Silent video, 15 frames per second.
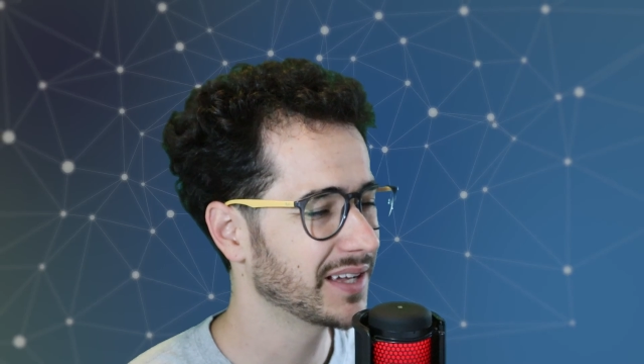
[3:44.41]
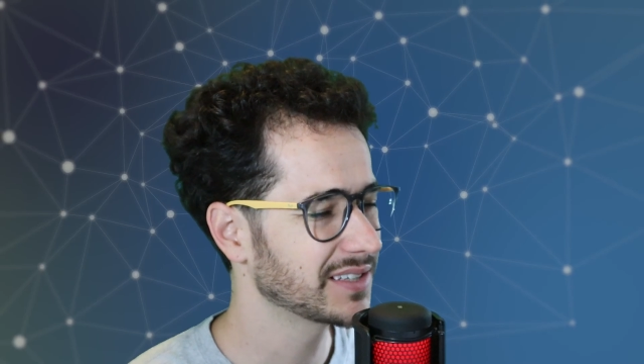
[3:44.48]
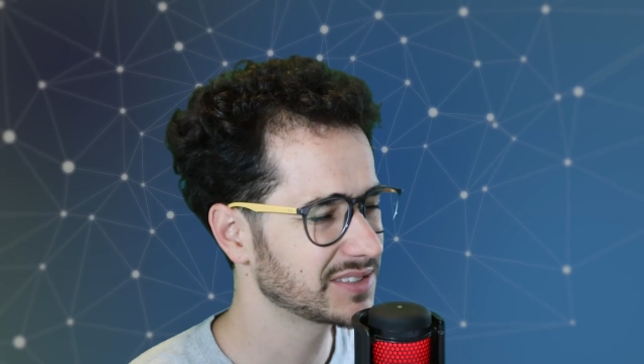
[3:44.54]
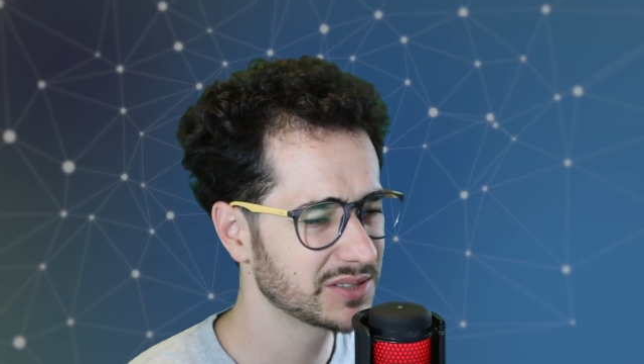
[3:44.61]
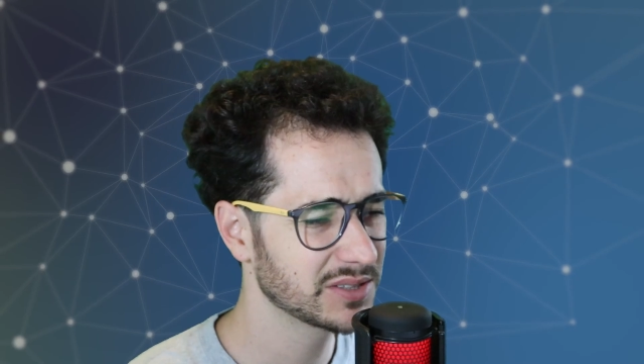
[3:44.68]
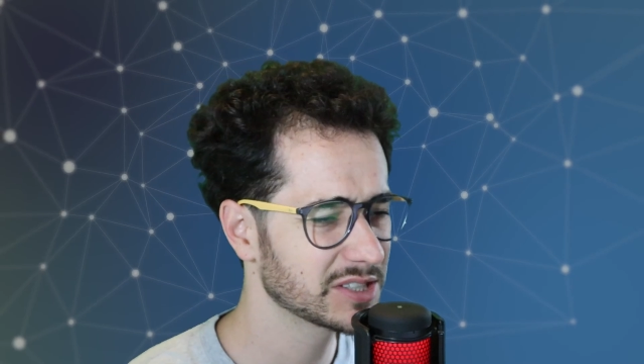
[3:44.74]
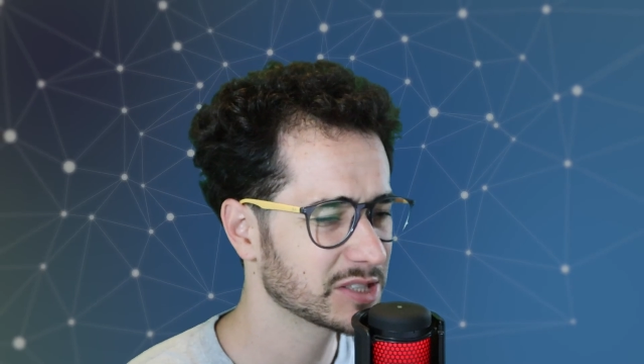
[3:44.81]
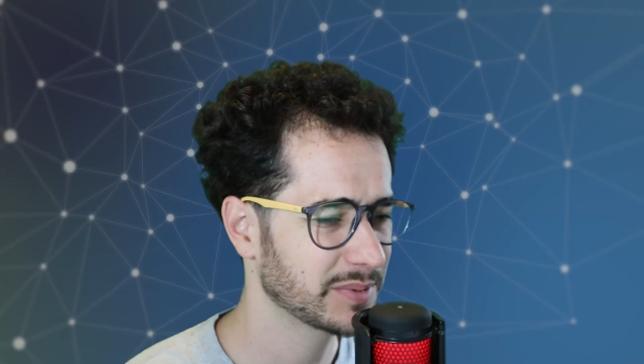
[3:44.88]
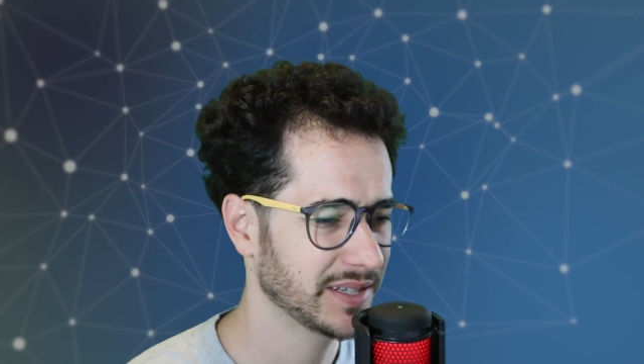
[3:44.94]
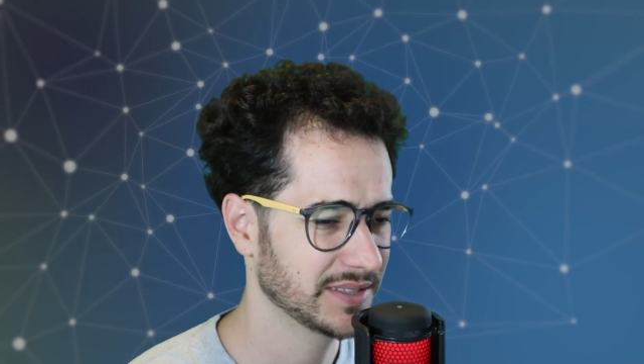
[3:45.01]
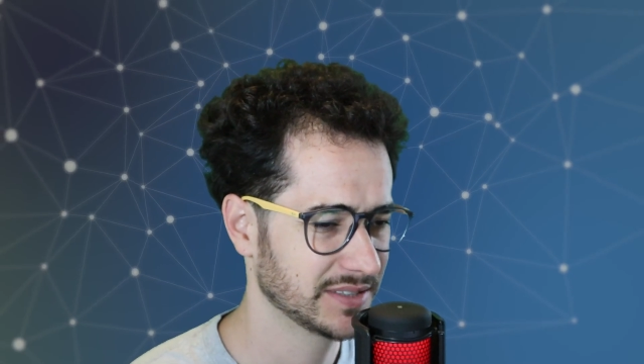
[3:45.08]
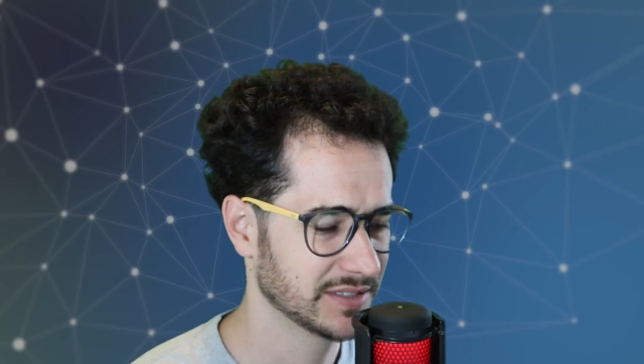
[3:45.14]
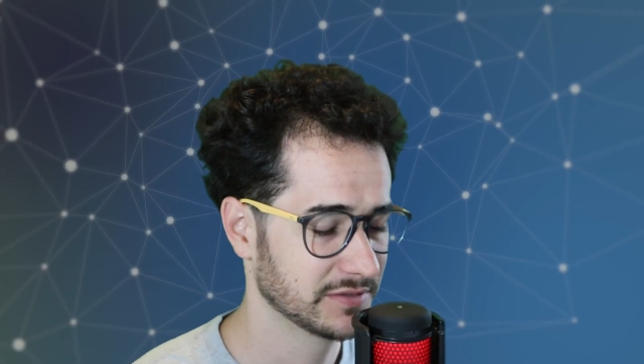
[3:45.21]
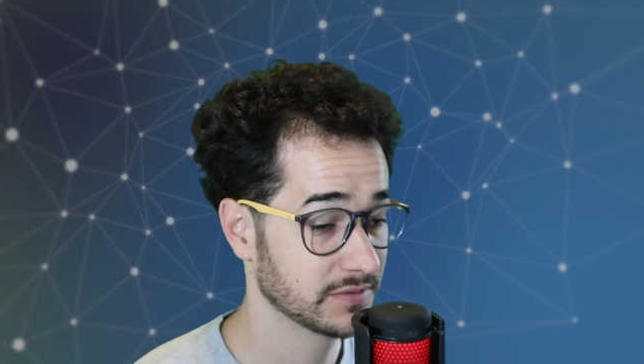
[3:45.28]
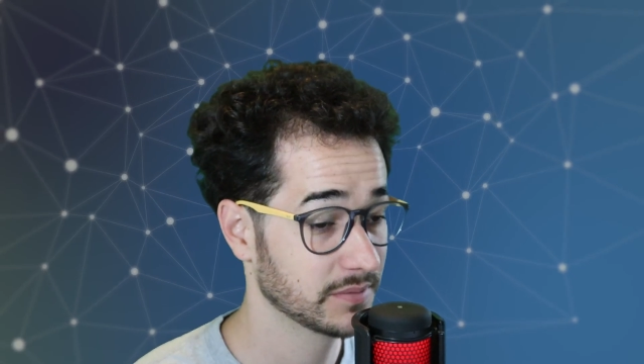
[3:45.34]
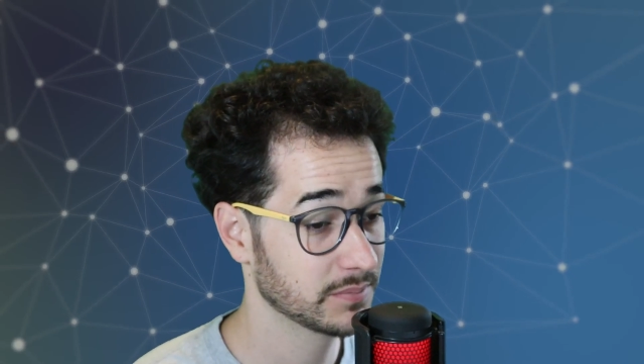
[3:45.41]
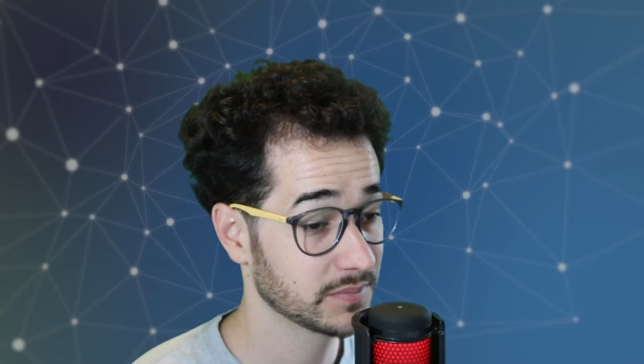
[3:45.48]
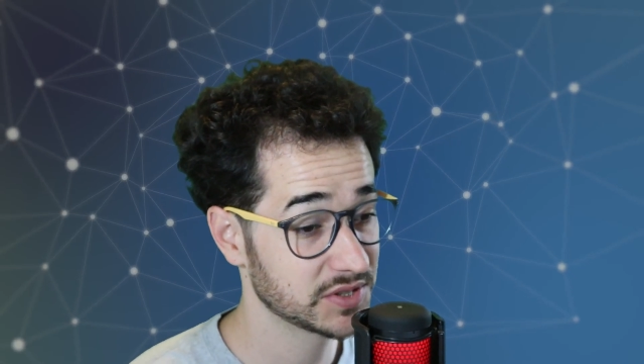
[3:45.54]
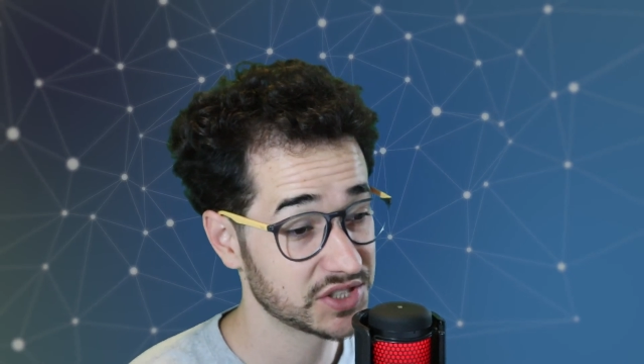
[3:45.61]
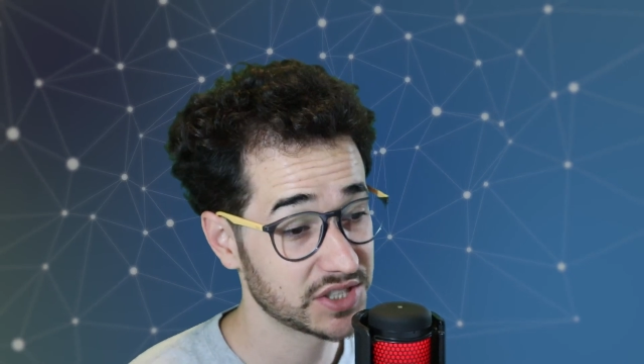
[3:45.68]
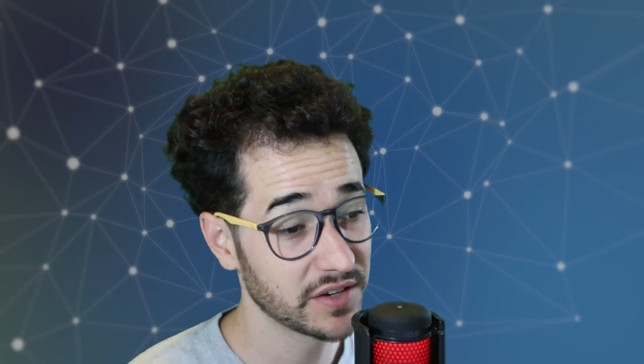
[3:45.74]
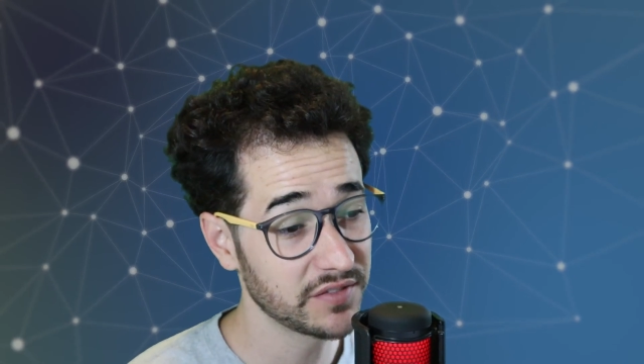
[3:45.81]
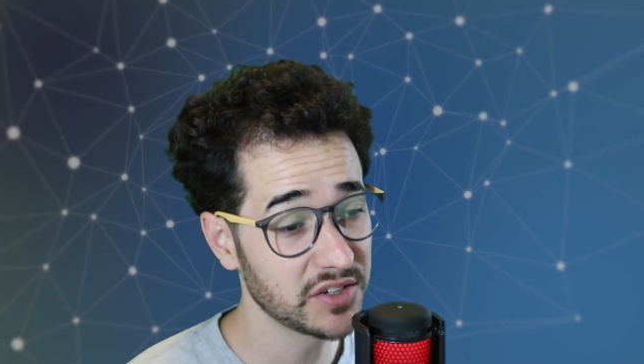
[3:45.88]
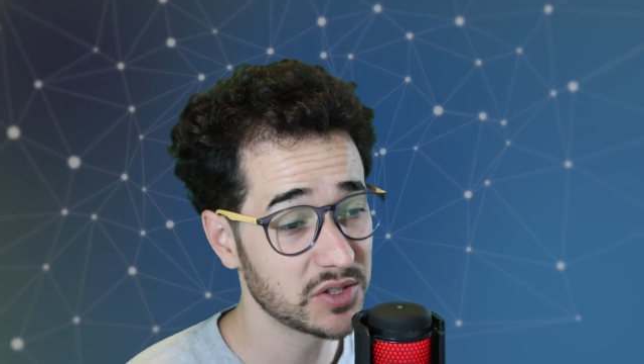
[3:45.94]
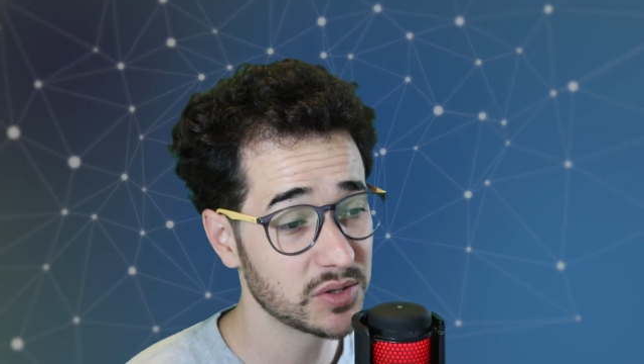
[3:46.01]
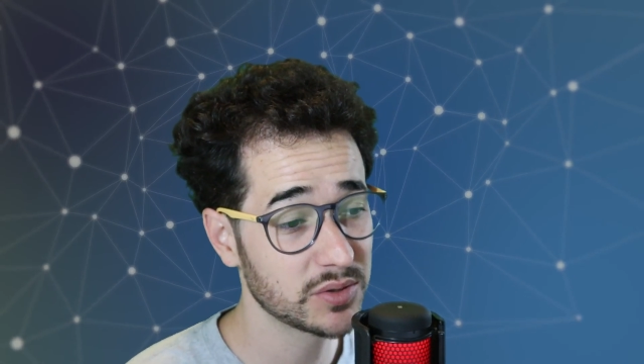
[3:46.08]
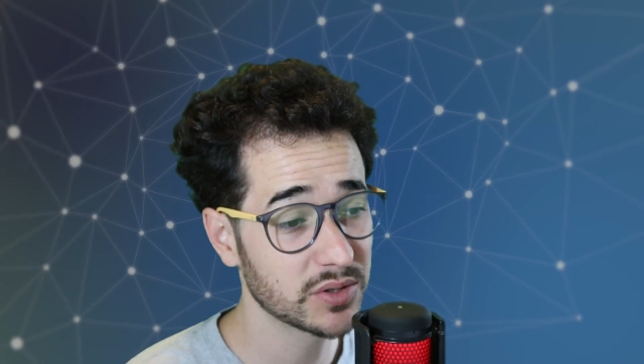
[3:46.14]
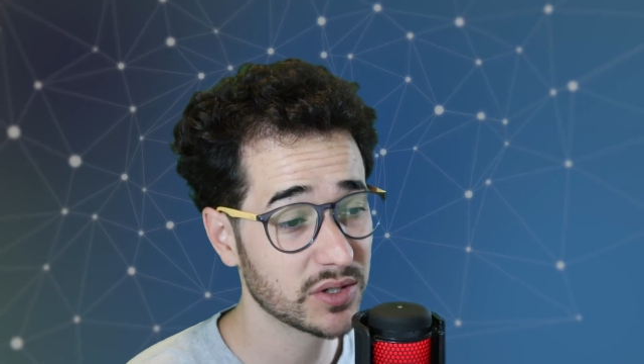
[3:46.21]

that's too expensive. seventy-two